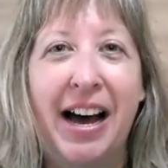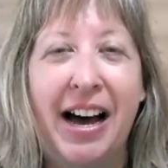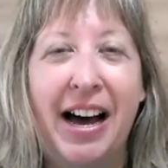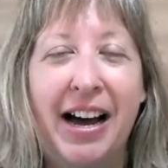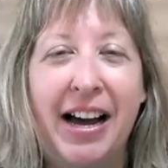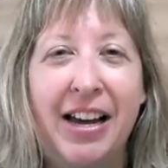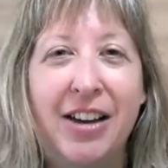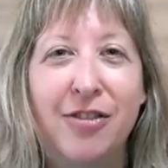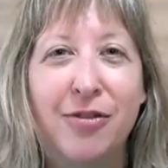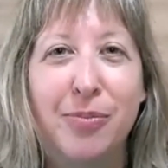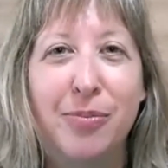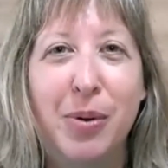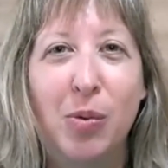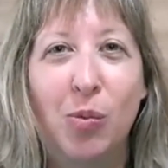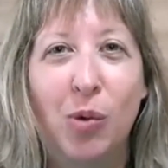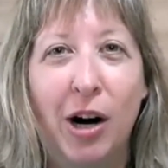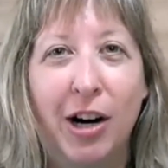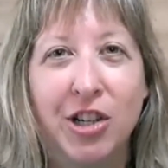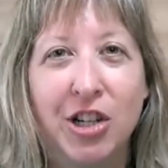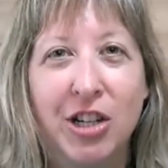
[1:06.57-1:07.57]
I've
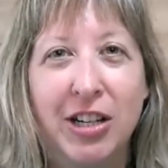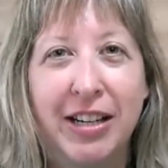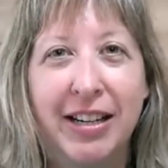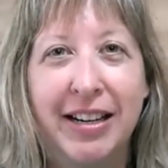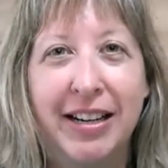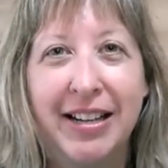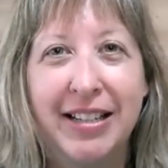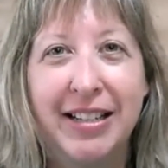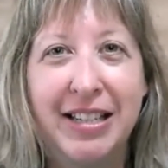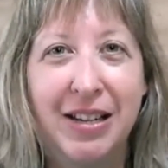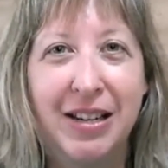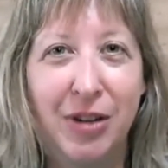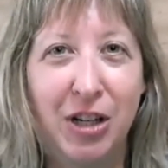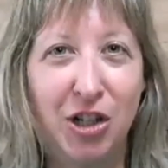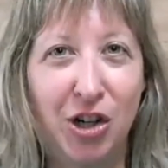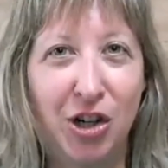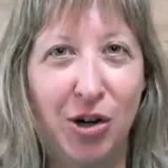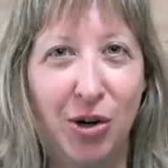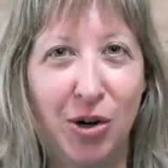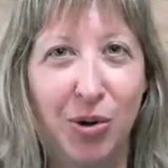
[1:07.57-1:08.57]
been watching a
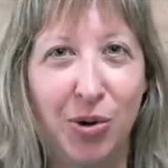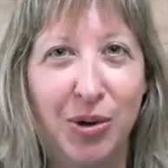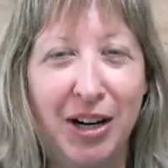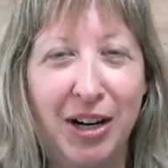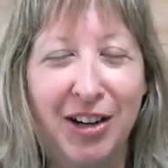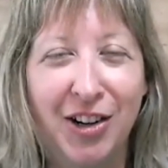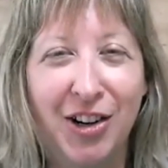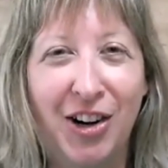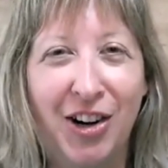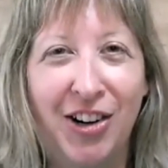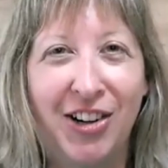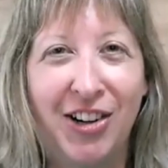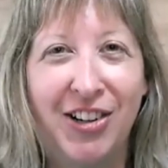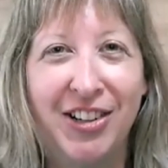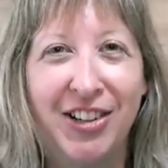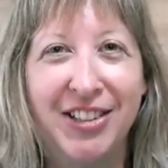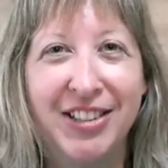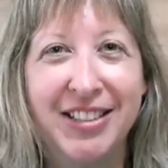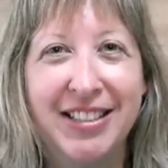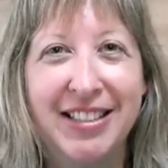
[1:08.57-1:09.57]
TV show
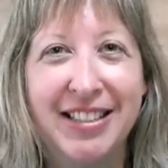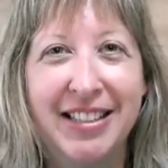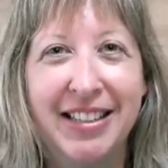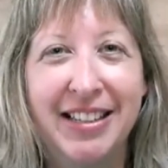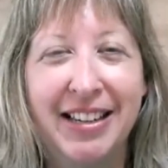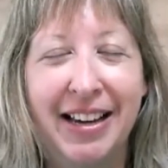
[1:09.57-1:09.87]
called,